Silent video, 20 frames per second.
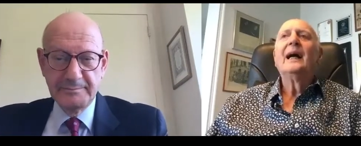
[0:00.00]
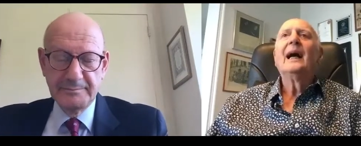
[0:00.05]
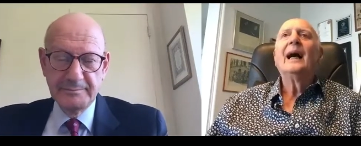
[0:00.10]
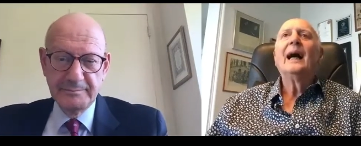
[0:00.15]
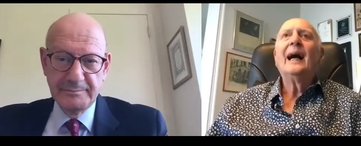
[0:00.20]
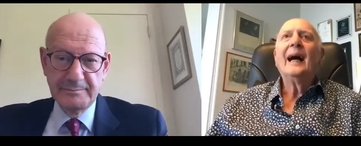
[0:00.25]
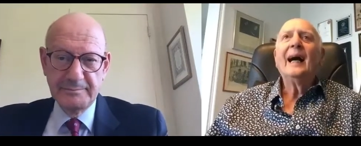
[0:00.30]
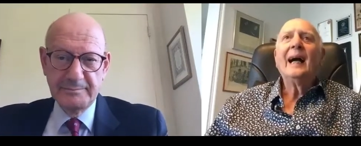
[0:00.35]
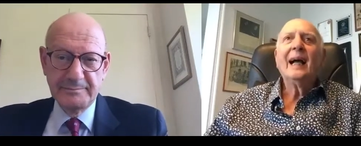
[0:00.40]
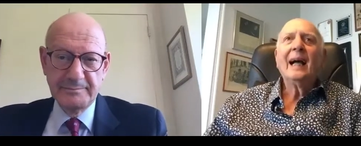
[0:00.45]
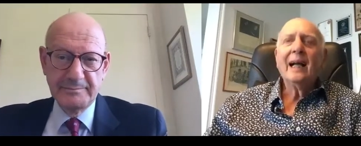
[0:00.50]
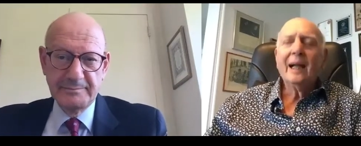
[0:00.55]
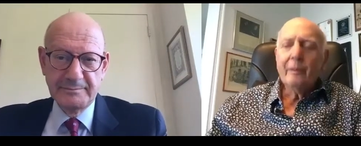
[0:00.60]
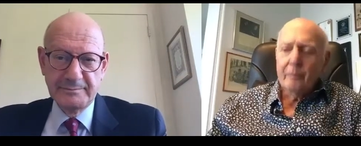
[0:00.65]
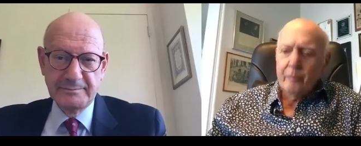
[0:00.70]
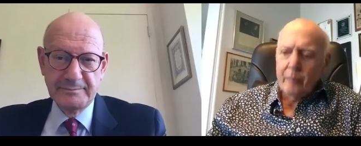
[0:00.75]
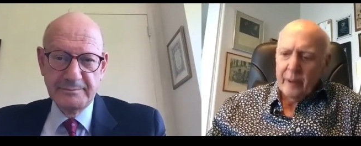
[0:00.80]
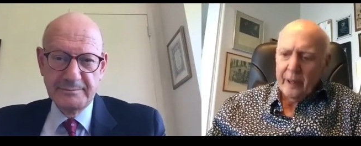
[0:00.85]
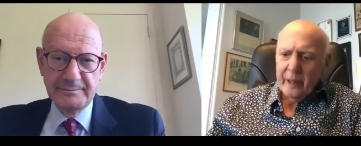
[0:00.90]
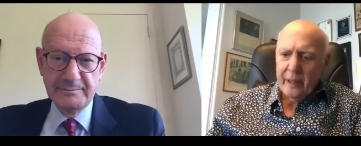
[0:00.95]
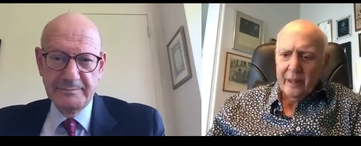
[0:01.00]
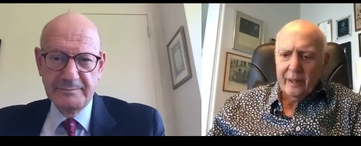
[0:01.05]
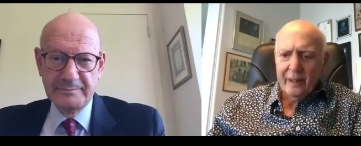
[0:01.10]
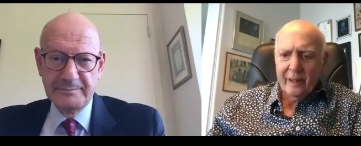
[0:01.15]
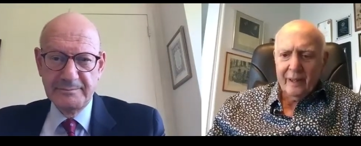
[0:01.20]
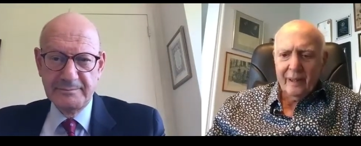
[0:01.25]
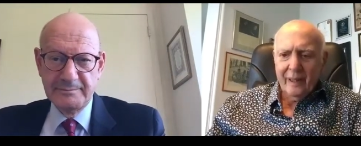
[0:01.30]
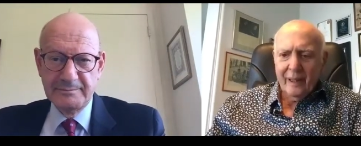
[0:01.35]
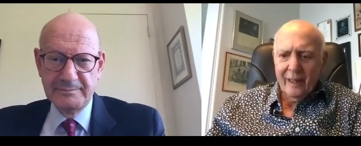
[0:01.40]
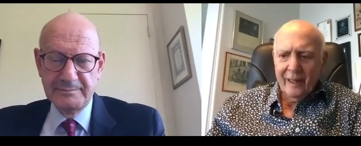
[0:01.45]
Speaker 1: I had
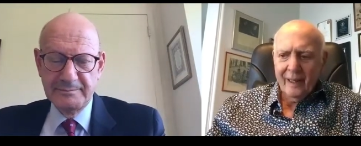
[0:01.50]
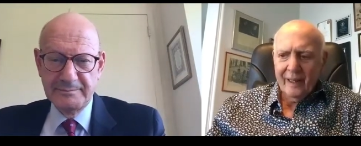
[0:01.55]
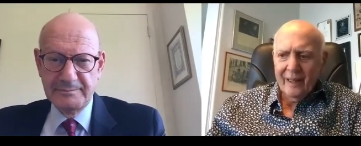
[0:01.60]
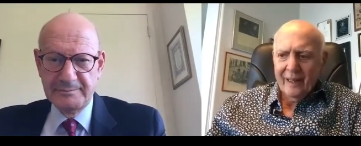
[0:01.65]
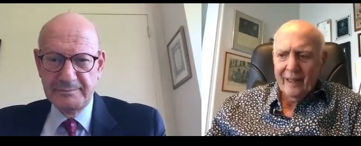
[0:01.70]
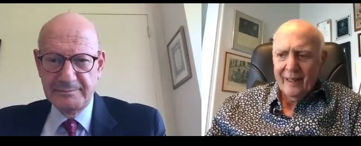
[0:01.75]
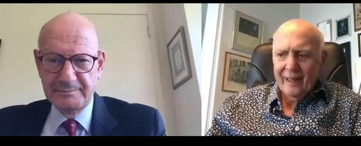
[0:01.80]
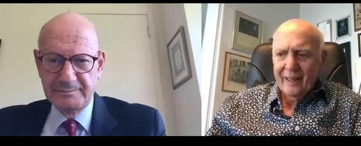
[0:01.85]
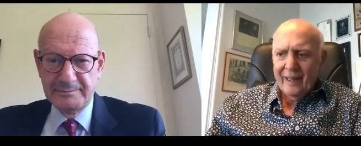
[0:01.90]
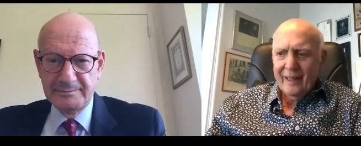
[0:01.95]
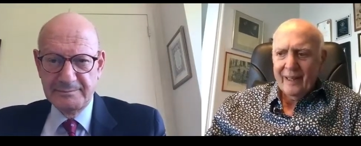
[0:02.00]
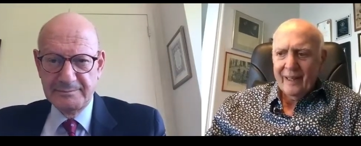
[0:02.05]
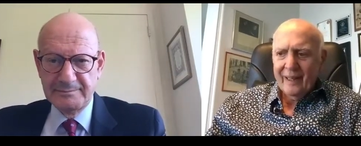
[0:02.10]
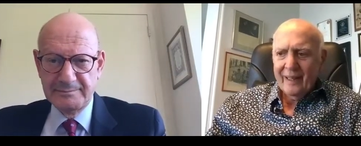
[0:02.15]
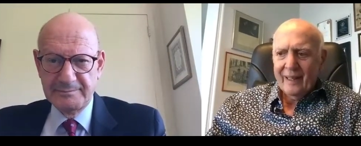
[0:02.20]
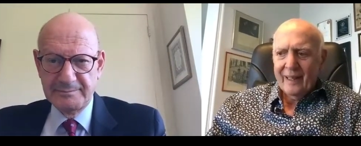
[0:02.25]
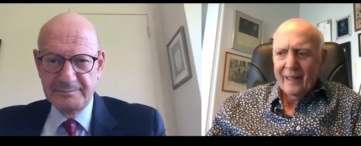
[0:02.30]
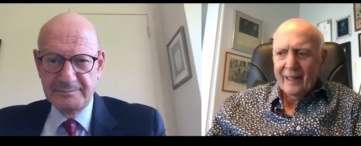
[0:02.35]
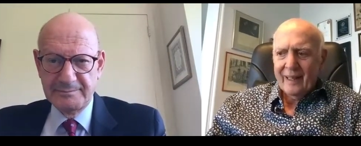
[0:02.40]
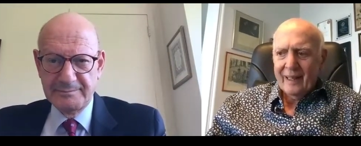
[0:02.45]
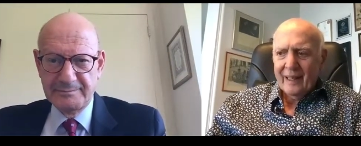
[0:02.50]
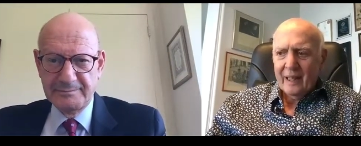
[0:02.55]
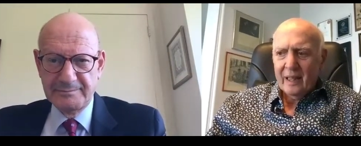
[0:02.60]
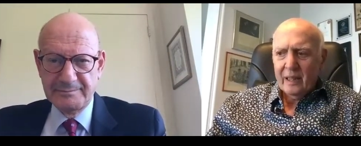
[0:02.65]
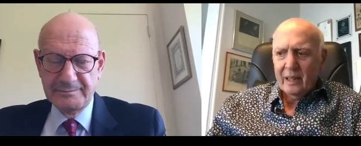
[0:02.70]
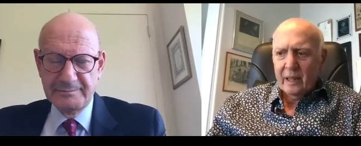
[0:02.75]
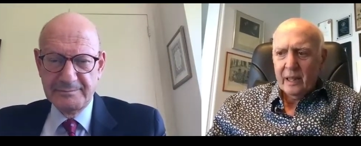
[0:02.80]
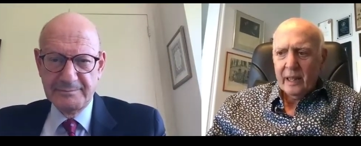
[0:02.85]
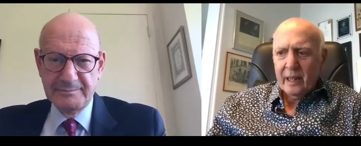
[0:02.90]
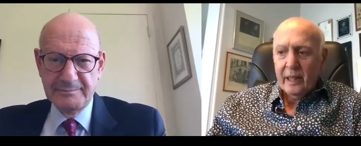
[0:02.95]
been a,
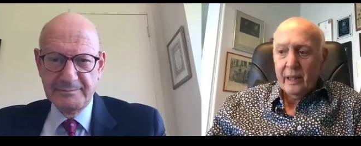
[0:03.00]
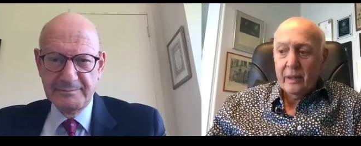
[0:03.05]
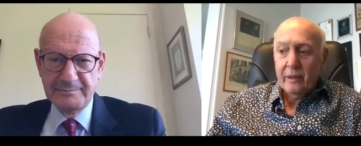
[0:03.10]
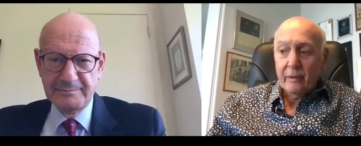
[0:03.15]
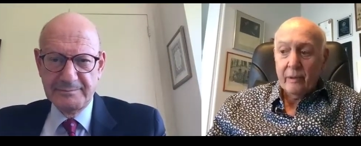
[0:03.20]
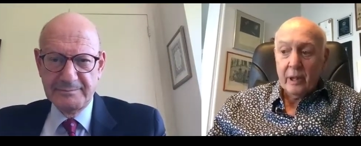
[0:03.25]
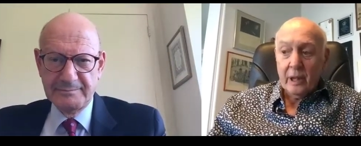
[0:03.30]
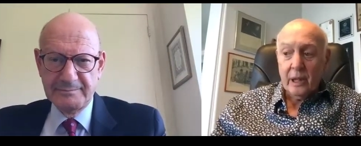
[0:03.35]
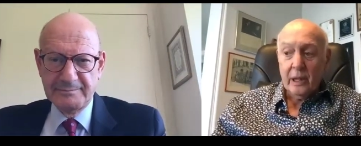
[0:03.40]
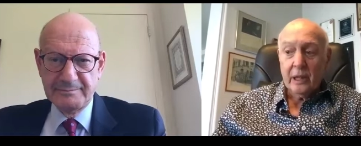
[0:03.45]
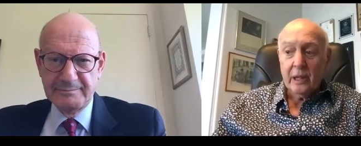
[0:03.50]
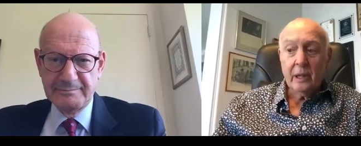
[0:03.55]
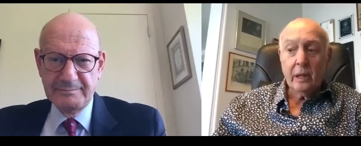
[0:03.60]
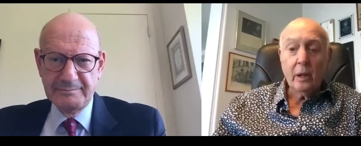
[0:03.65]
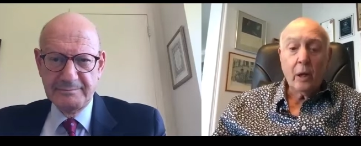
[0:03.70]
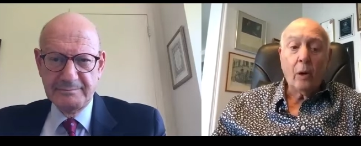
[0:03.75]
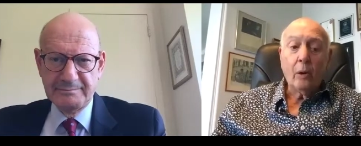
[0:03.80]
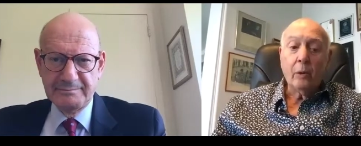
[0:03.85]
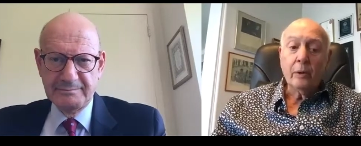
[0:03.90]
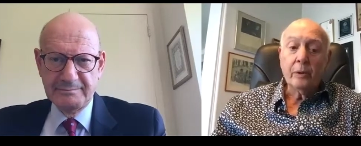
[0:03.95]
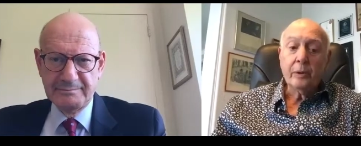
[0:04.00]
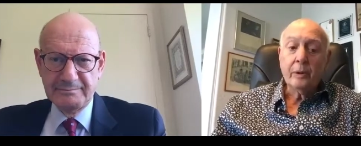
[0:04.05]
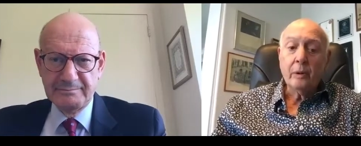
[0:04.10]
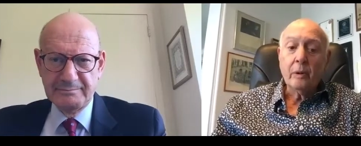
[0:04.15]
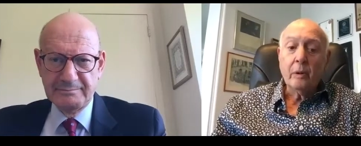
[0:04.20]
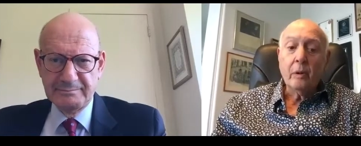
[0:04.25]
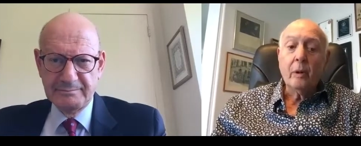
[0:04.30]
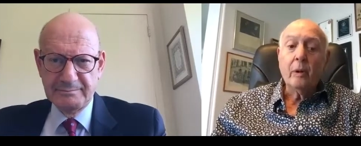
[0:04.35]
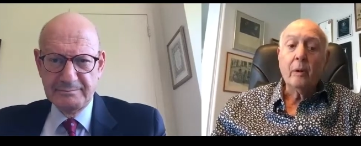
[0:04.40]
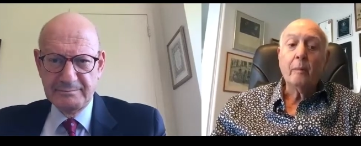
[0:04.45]
either a little older
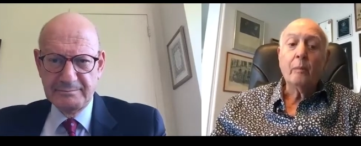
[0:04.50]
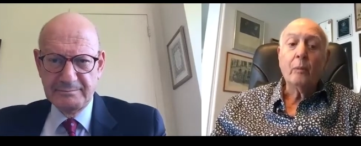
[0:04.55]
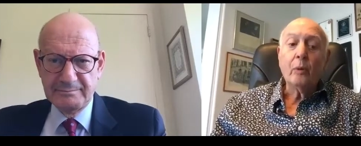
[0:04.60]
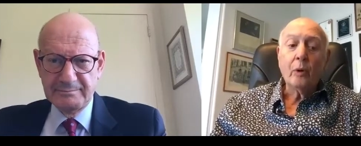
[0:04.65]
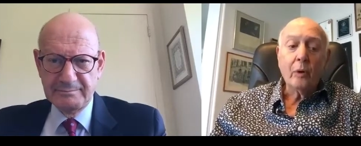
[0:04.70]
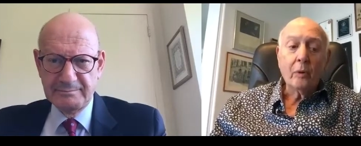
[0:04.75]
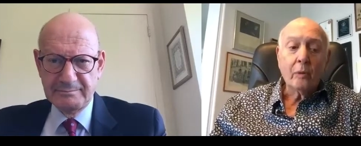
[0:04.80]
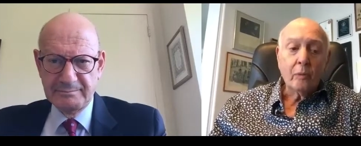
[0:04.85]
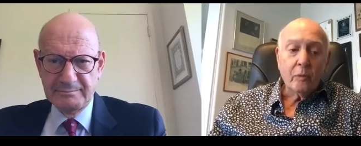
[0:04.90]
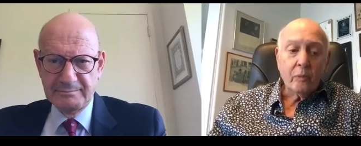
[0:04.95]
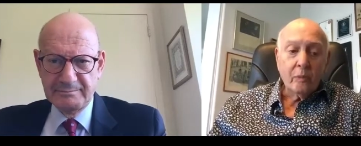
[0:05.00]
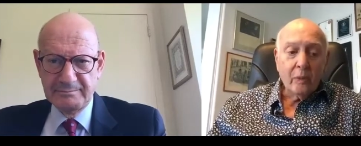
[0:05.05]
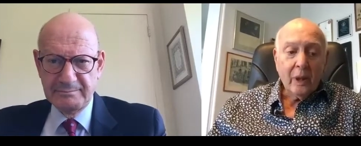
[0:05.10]
or more